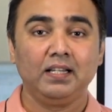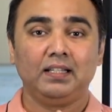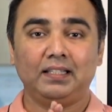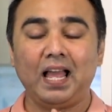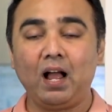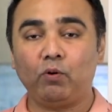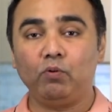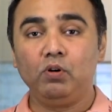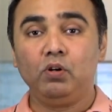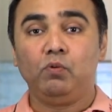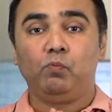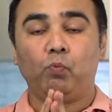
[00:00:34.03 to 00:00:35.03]

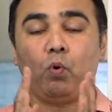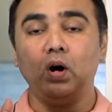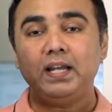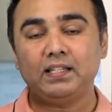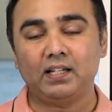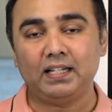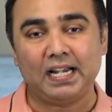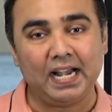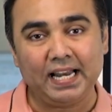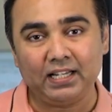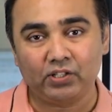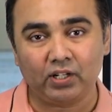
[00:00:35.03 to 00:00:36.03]
Now, what is a
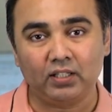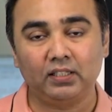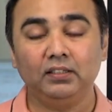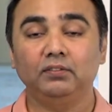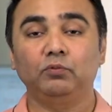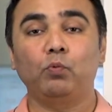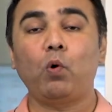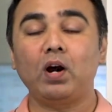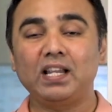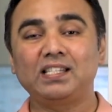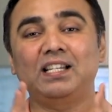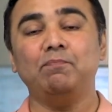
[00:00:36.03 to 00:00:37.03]
trading journal?
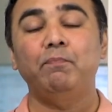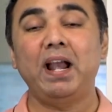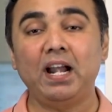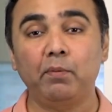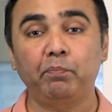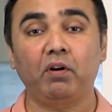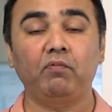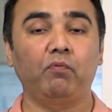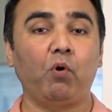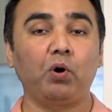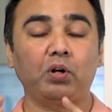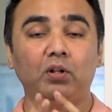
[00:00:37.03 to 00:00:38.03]
What is it made up of?
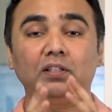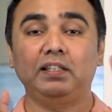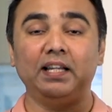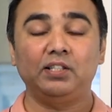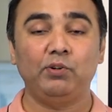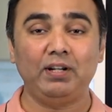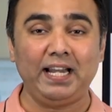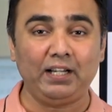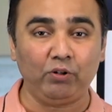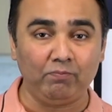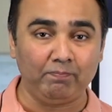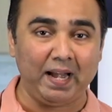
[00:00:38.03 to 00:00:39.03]
What all things you need
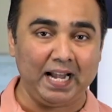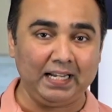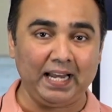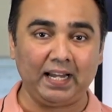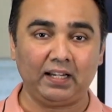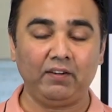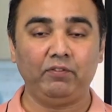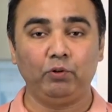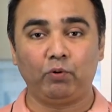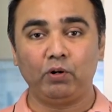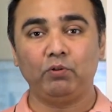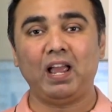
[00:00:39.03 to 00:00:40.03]
to maintain if you
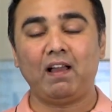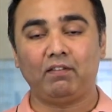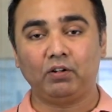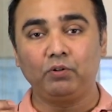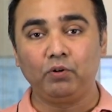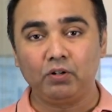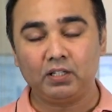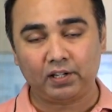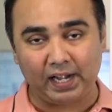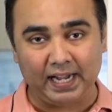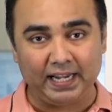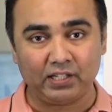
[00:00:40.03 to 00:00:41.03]
want to have a good
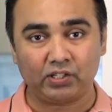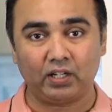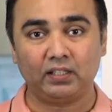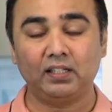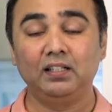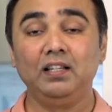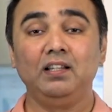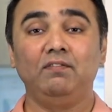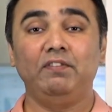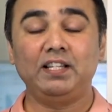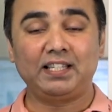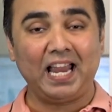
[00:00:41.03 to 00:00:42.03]
trading journal
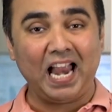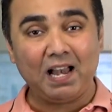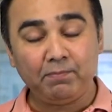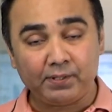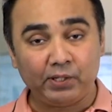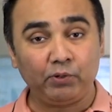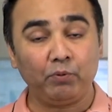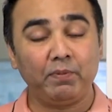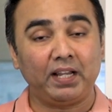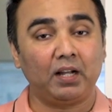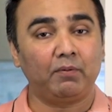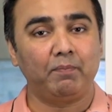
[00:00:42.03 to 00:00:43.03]
which helps you to
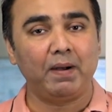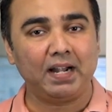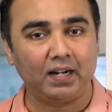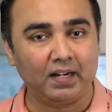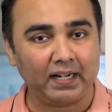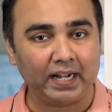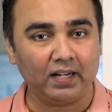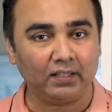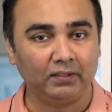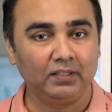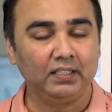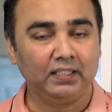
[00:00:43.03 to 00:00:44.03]
become a better trader,
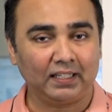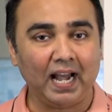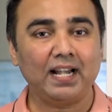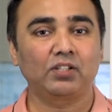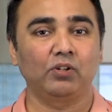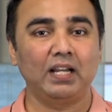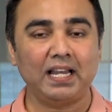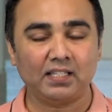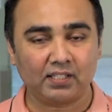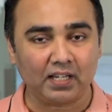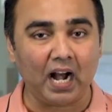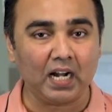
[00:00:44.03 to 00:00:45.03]
right? So let's
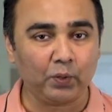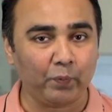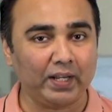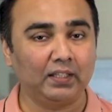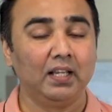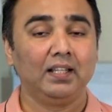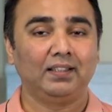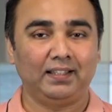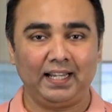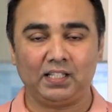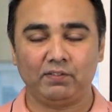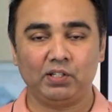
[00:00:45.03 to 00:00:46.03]
start with
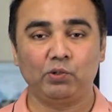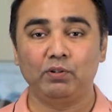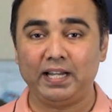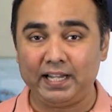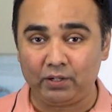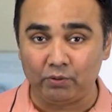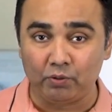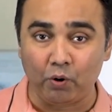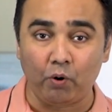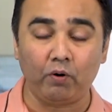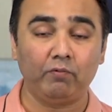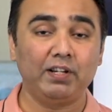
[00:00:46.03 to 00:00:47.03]
things which you need to
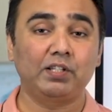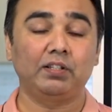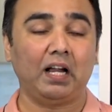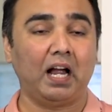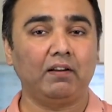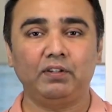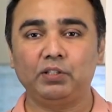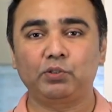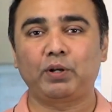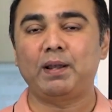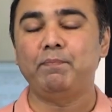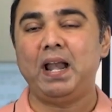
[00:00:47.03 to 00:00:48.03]
know, which you
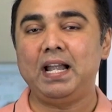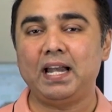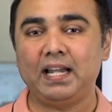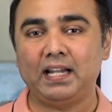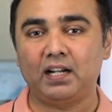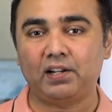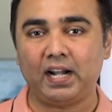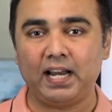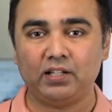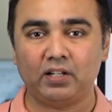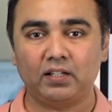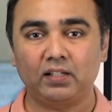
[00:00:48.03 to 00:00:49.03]
can maintain in a
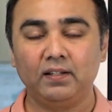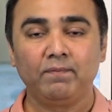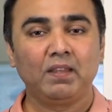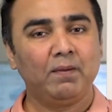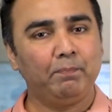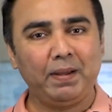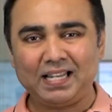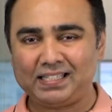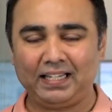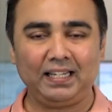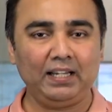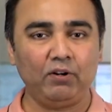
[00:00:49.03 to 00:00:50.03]
trading journal.
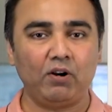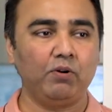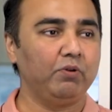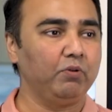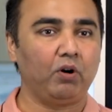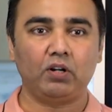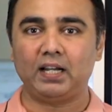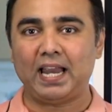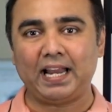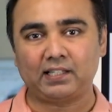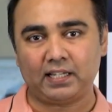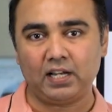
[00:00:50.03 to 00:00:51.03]
Basically, you have to do on an
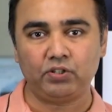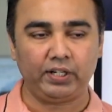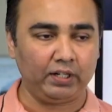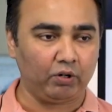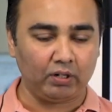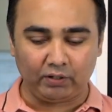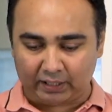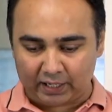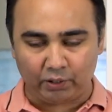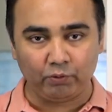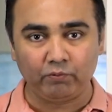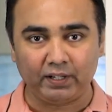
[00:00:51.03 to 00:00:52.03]
Excel sheet, or you can
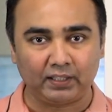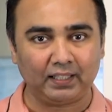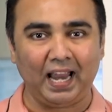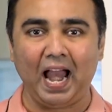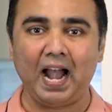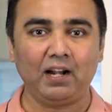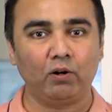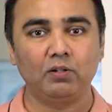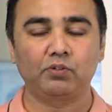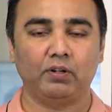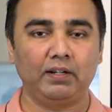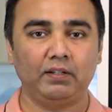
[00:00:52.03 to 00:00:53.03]
do with hand
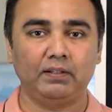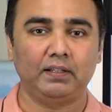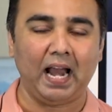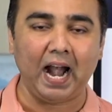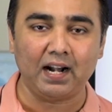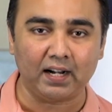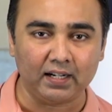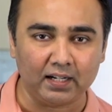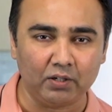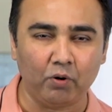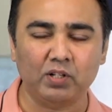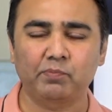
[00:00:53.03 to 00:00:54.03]
also in handwritten
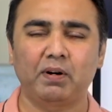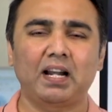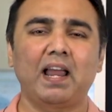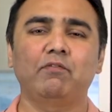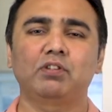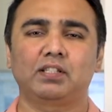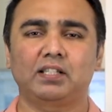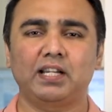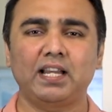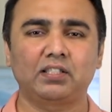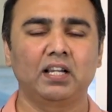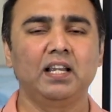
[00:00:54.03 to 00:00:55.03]
notes, but I would
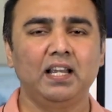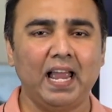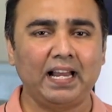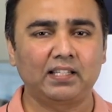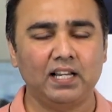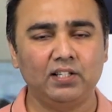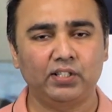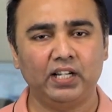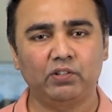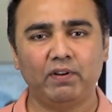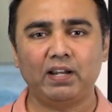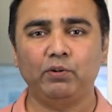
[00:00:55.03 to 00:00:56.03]
suggest Excel
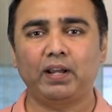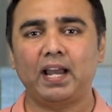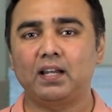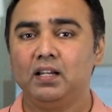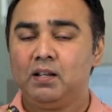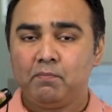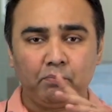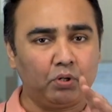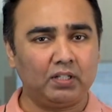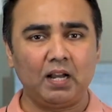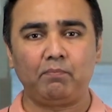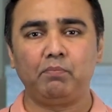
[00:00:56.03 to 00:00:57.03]
sheets where you can
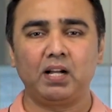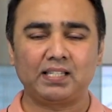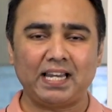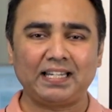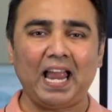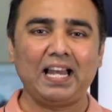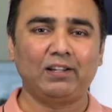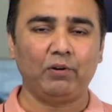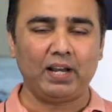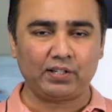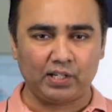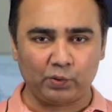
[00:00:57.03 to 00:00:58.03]
put numbers and
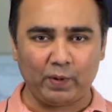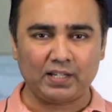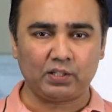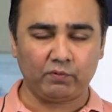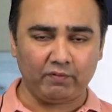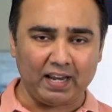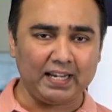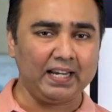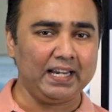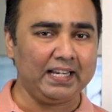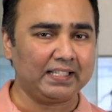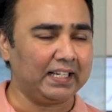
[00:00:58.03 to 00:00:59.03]
calculations, which very
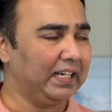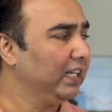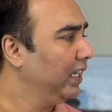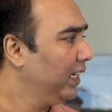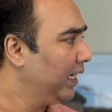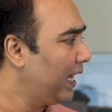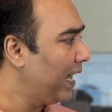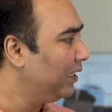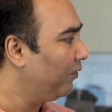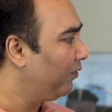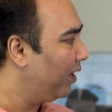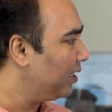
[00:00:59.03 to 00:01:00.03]
easy, right? The
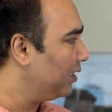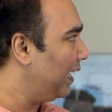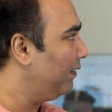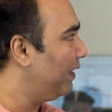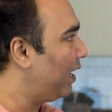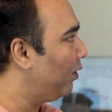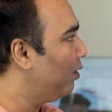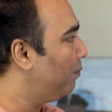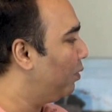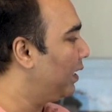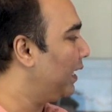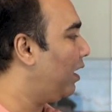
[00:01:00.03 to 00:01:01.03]
first thing we are going to
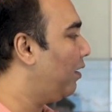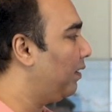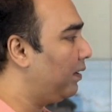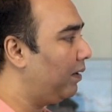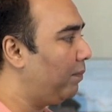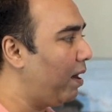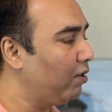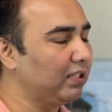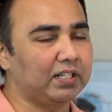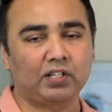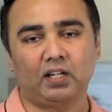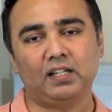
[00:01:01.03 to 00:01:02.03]
put about the
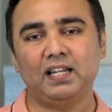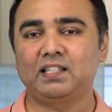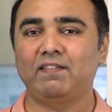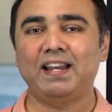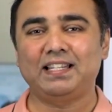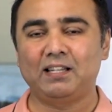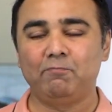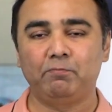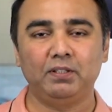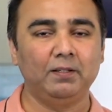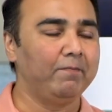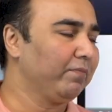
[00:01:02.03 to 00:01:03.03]
journal is very
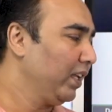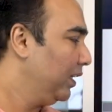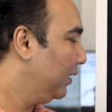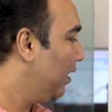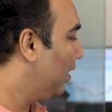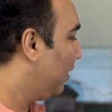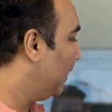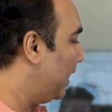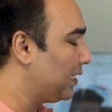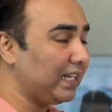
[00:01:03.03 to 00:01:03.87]
simple. It's